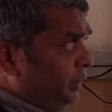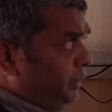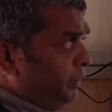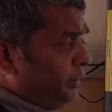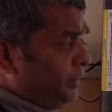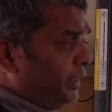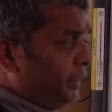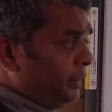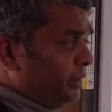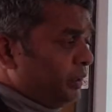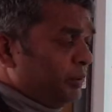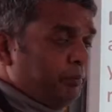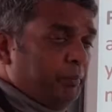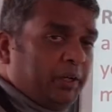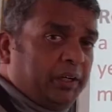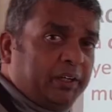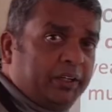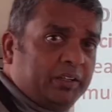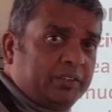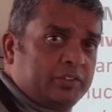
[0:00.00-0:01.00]
Then the
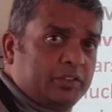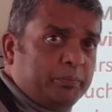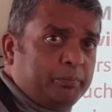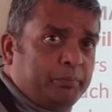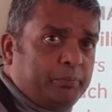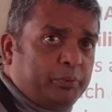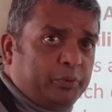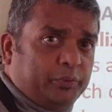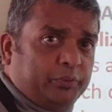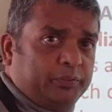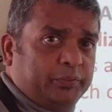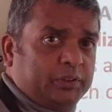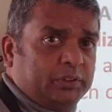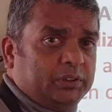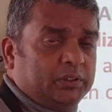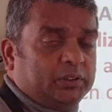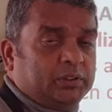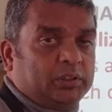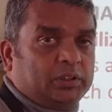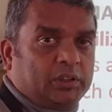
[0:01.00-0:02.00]
buildings improved,
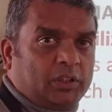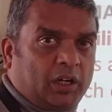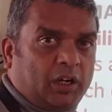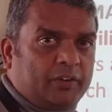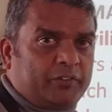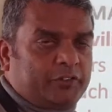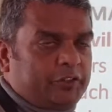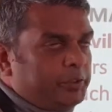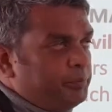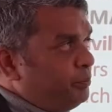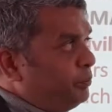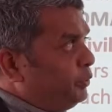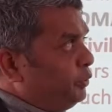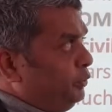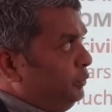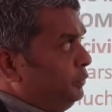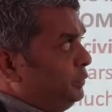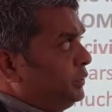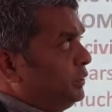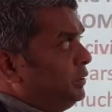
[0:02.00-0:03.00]
craft
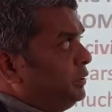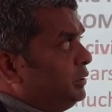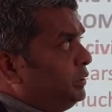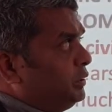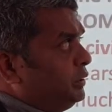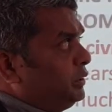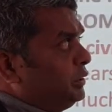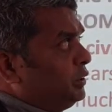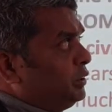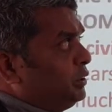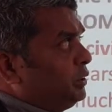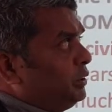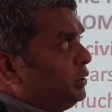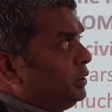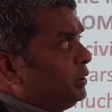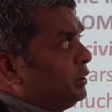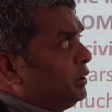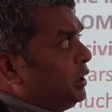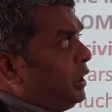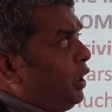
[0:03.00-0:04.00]
improved.
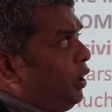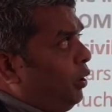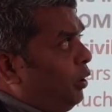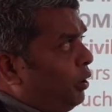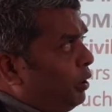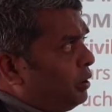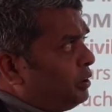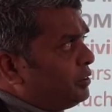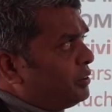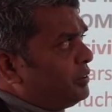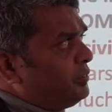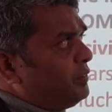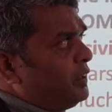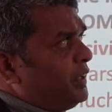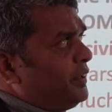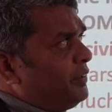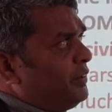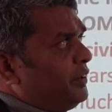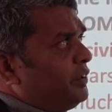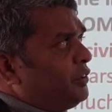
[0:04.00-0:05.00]
All
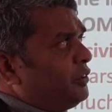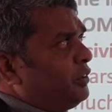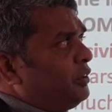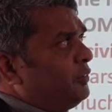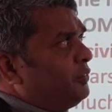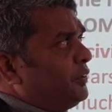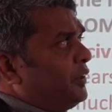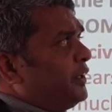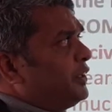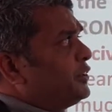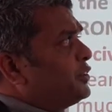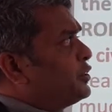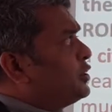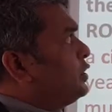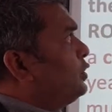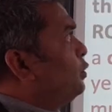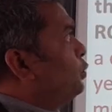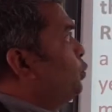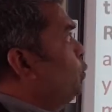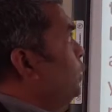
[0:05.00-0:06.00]
civilization of
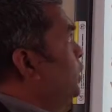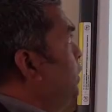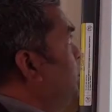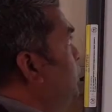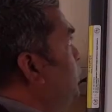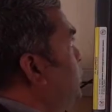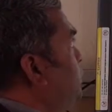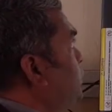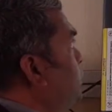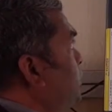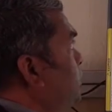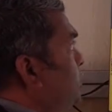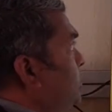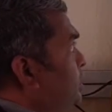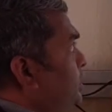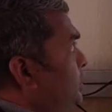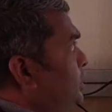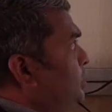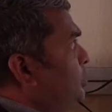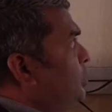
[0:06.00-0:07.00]
ancient world
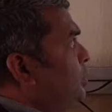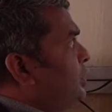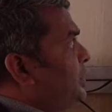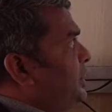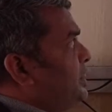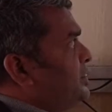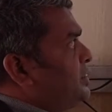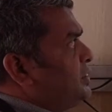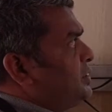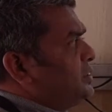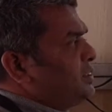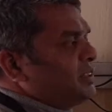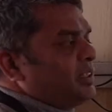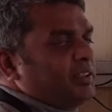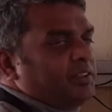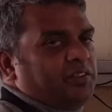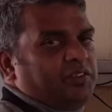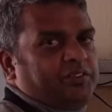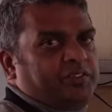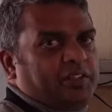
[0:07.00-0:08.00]
did not exist at
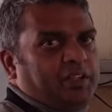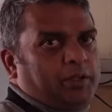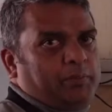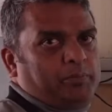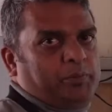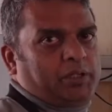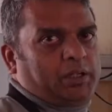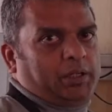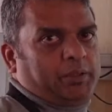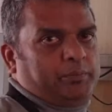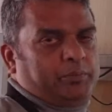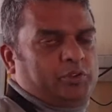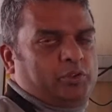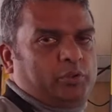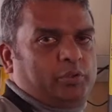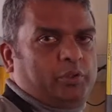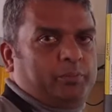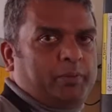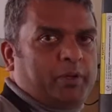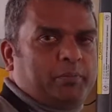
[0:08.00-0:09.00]
the same time. So
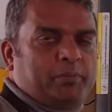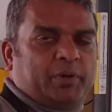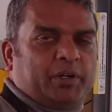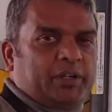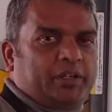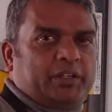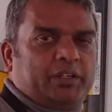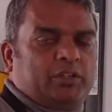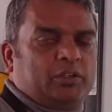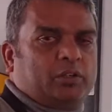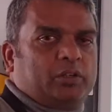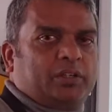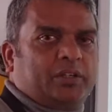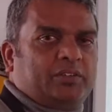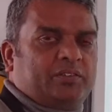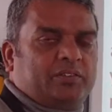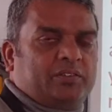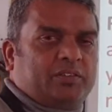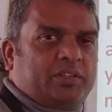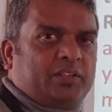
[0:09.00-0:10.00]
remember, it did not
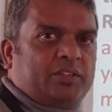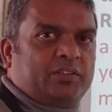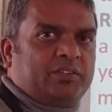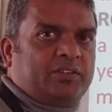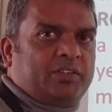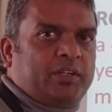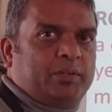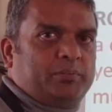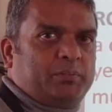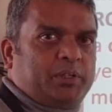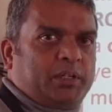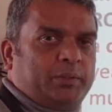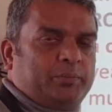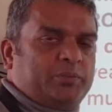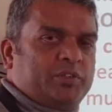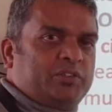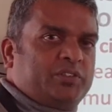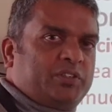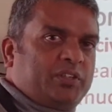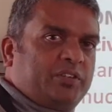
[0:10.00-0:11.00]
exist at the same time.
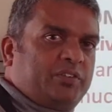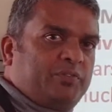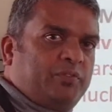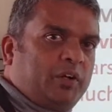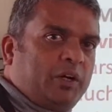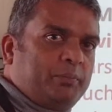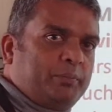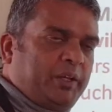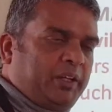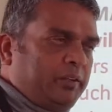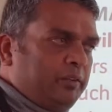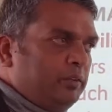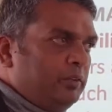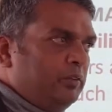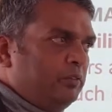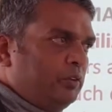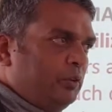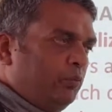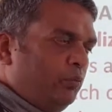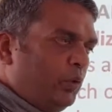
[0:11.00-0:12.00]
Just as farming,
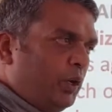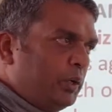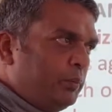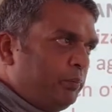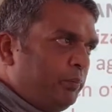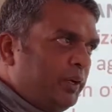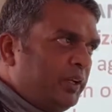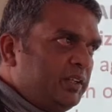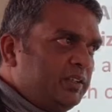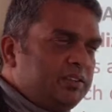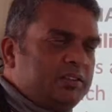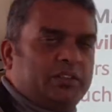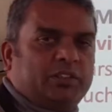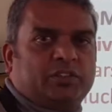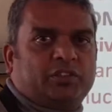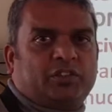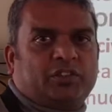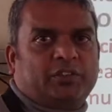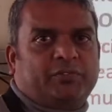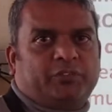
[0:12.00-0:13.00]
from one place
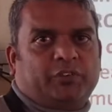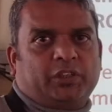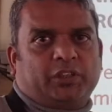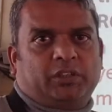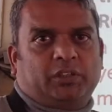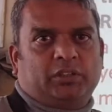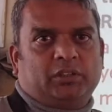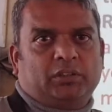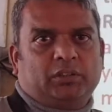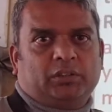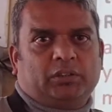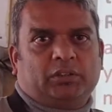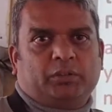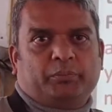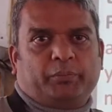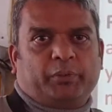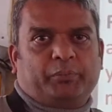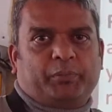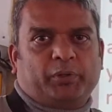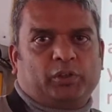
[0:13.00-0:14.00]
it shifted.
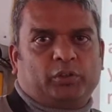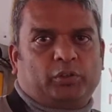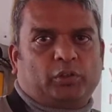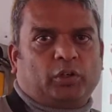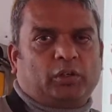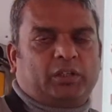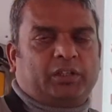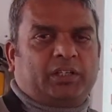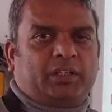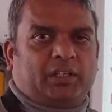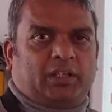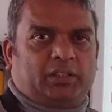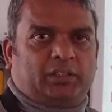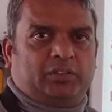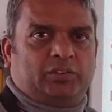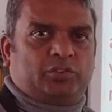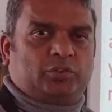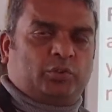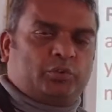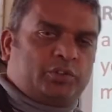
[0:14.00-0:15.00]
People taught the
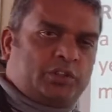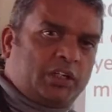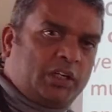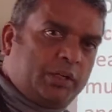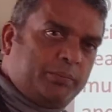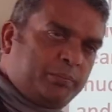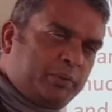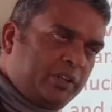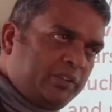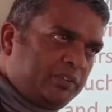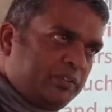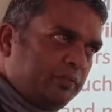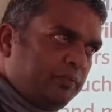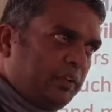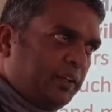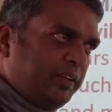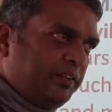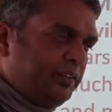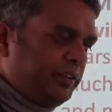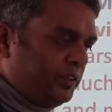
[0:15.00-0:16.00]
others. So same thing,
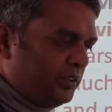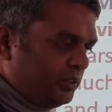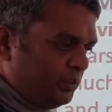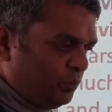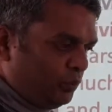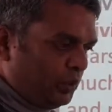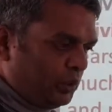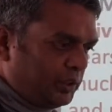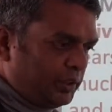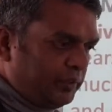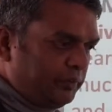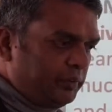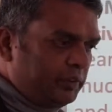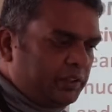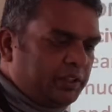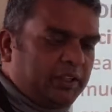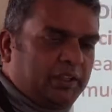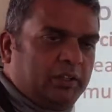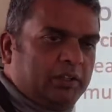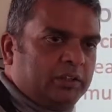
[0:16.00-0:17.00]
civilization. Whatever
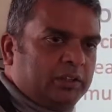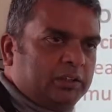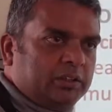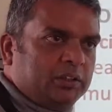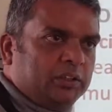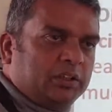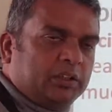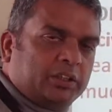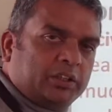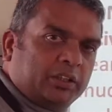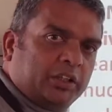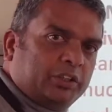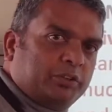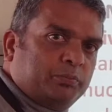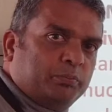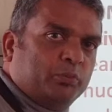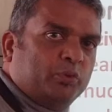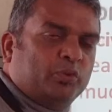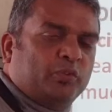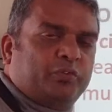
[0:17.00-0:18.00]
they learned, they
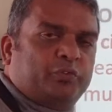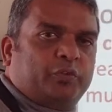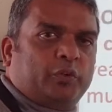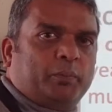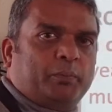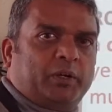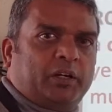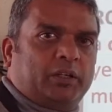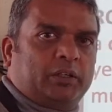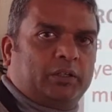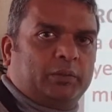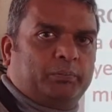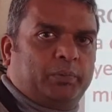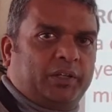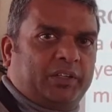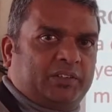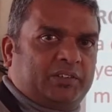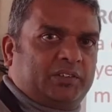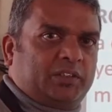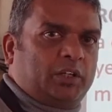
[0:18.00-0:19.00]
moved from another
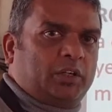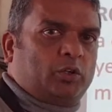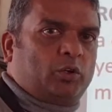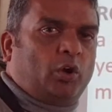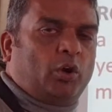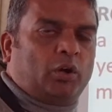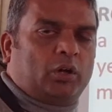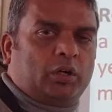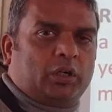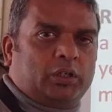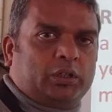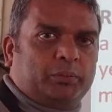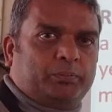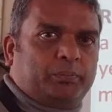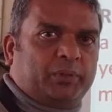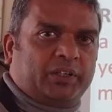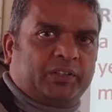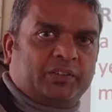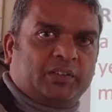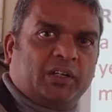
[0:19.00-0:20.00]
place. They conquered the
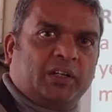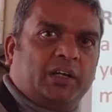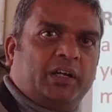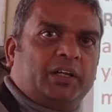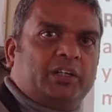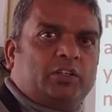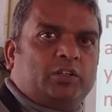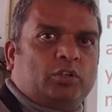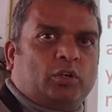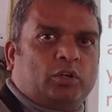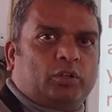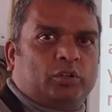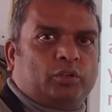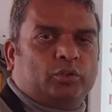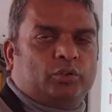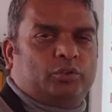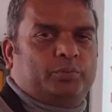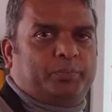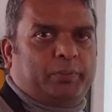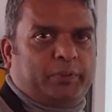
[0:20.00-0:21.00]
place and taught
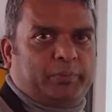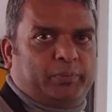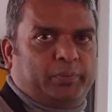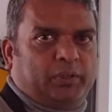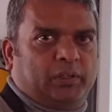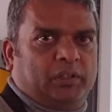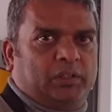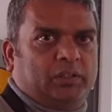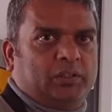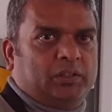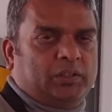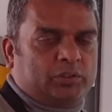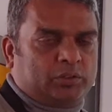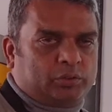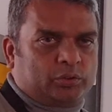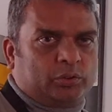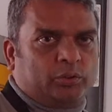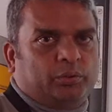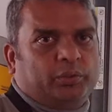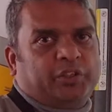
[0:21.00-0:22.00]
those people.
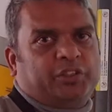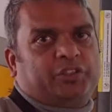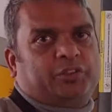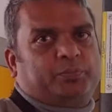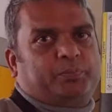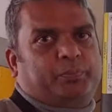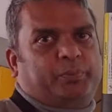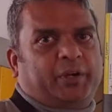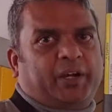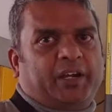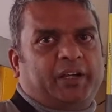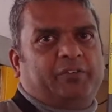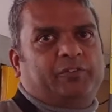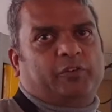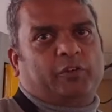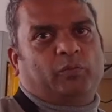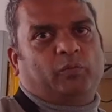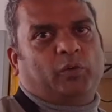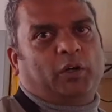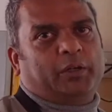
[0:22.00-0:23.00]
So it spread
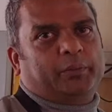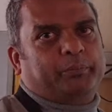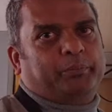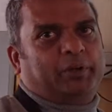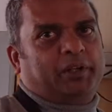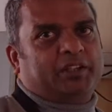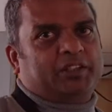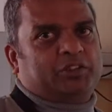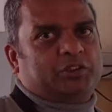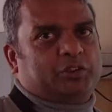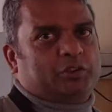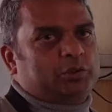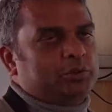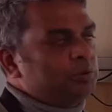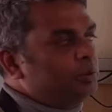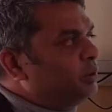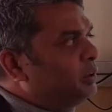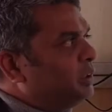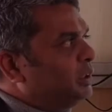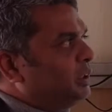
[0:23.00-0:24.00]
from one place
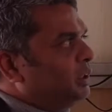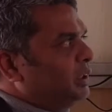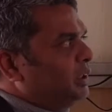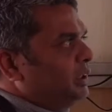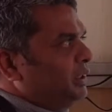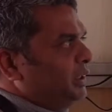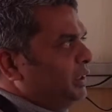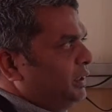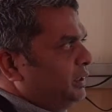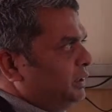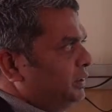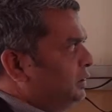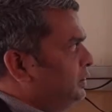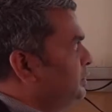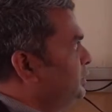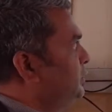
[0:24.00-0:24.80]
to another.